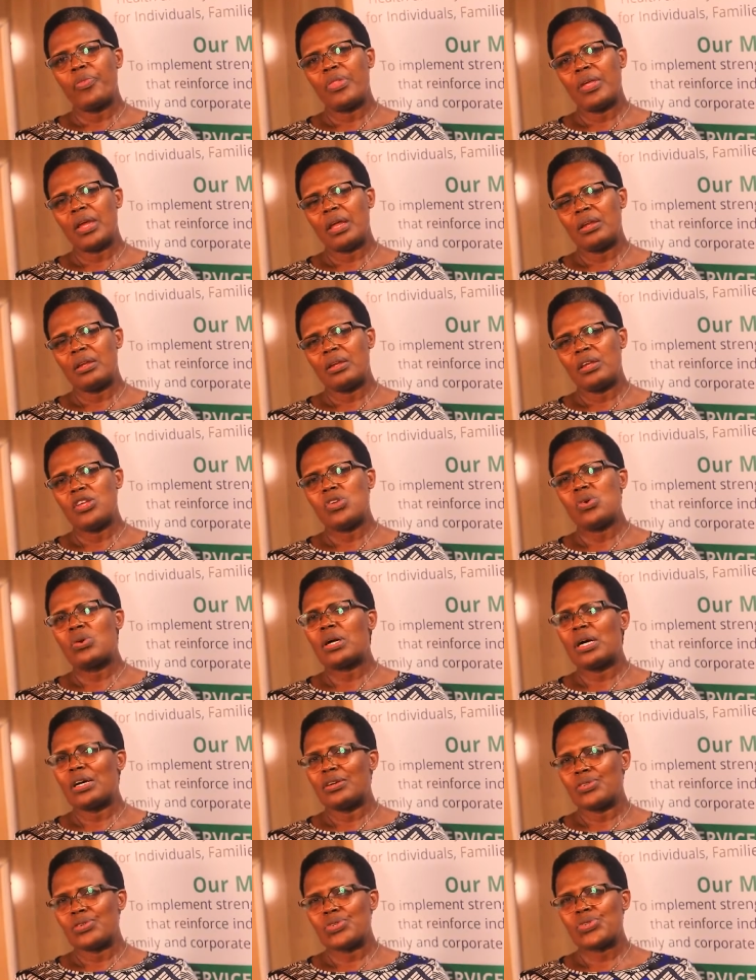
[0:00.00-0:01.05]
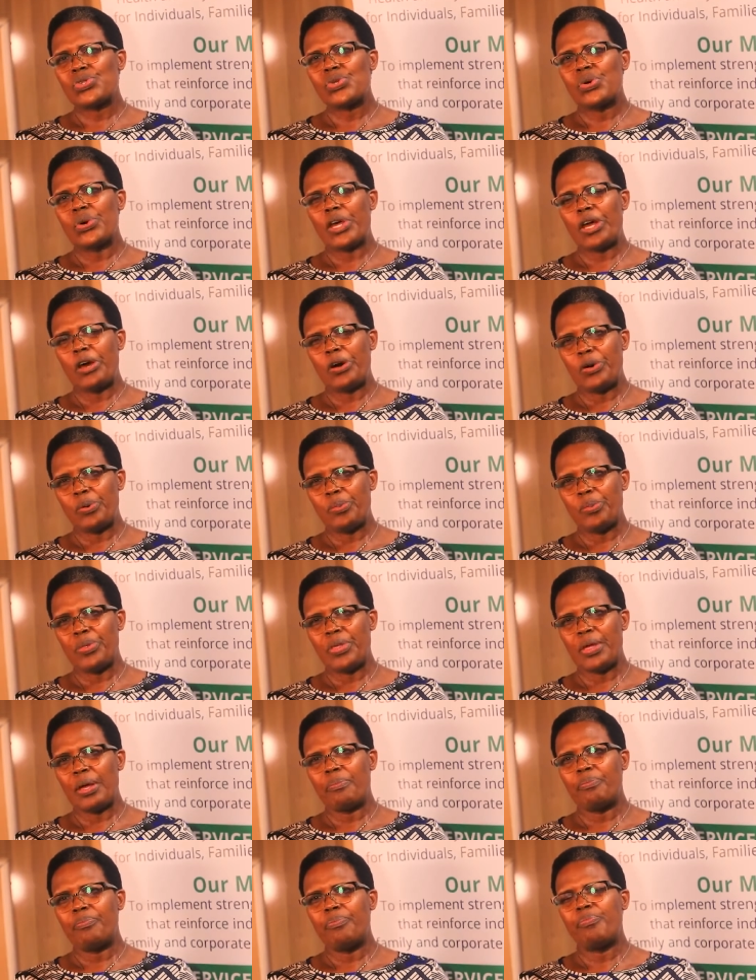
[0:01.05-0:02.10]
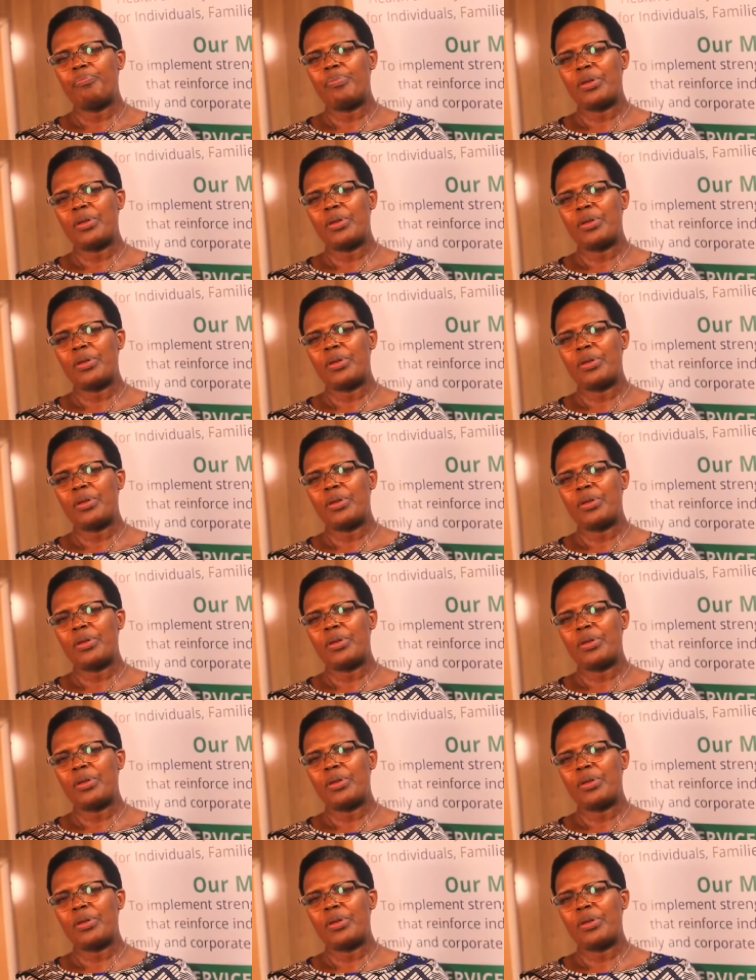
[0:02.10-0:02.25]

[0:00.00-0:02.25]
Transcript: then you can also help them.